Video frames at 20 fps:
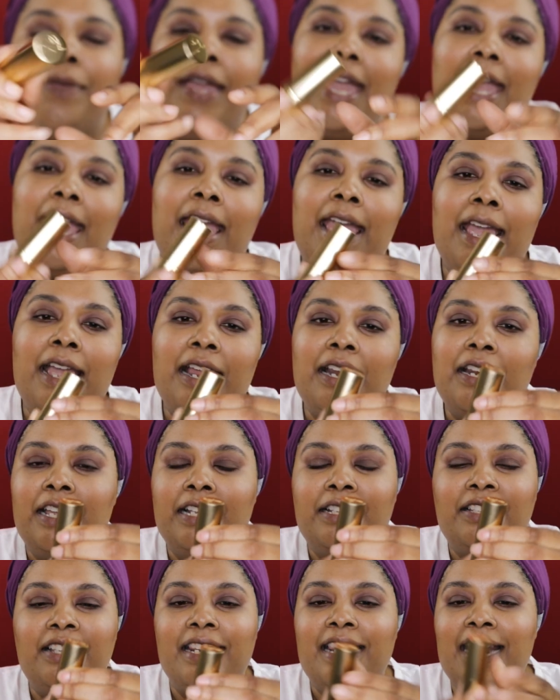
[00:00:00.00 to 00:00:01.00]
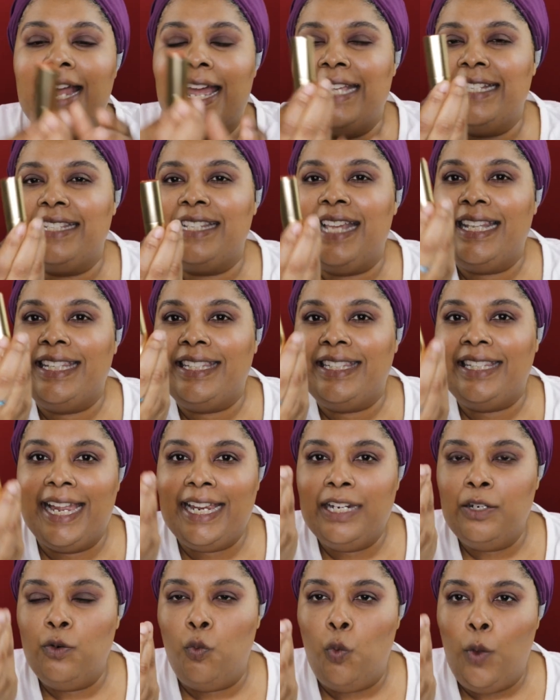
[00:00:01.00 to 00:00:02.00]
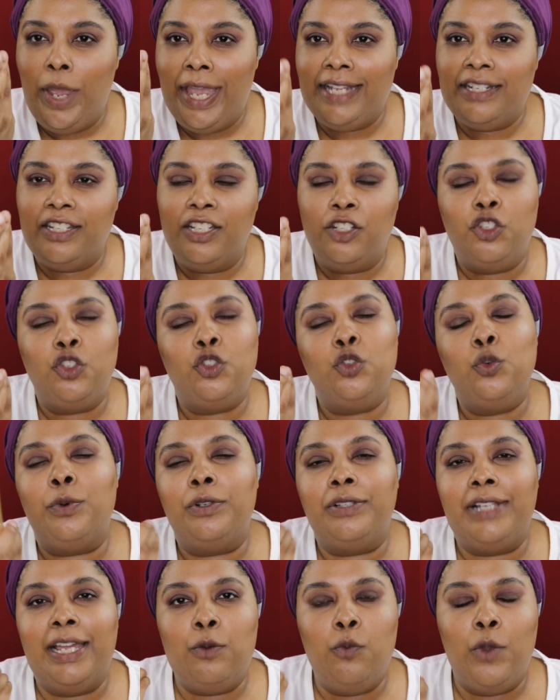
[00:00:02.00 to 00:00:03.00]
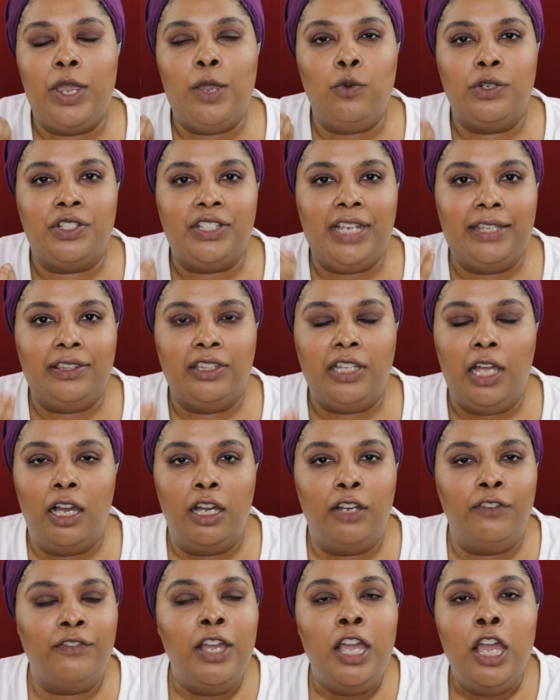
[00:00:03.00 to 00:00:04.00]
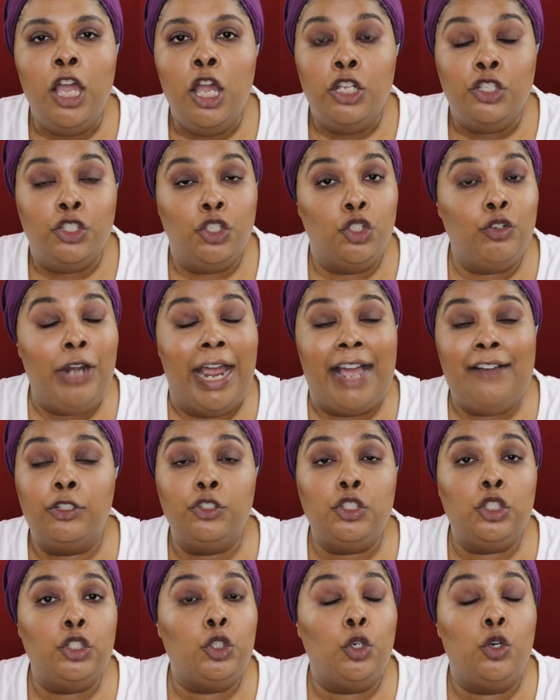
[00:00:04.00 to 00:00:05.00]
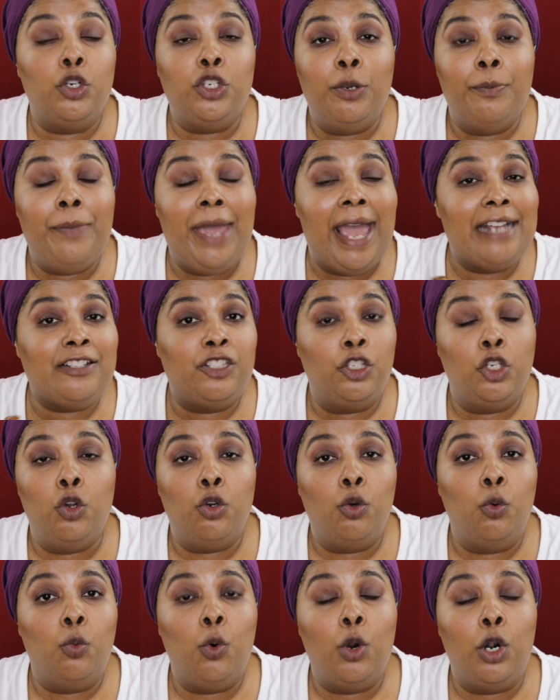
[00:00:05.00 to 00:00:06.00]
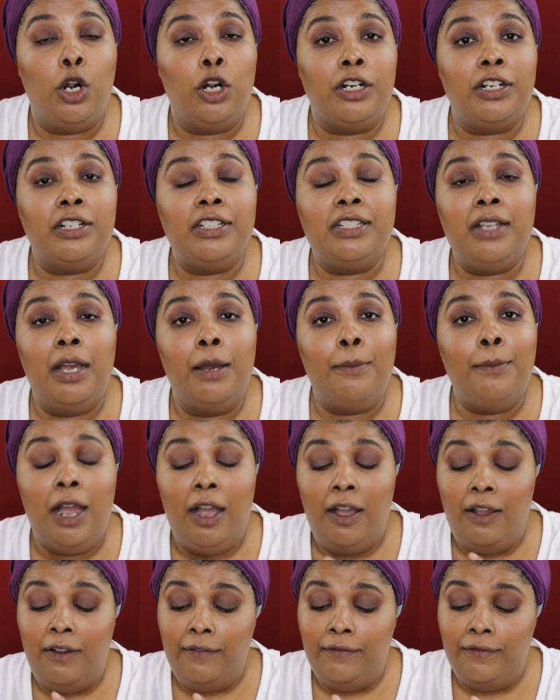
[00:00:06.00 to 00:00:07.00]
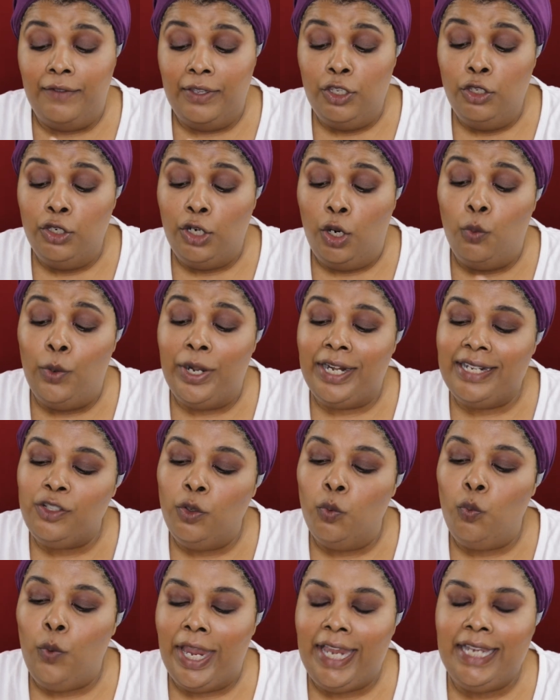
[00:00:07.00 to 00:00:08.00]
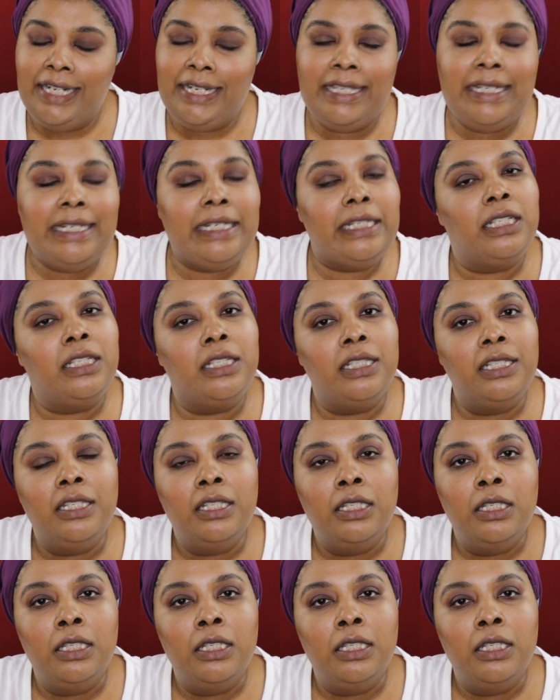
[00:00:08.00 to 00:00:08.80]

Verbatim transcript: And it's a nice lightweight. It's super lightweight, which I love to travel, to throw in your bag, to go to work. Some of, you know, when it's a weighted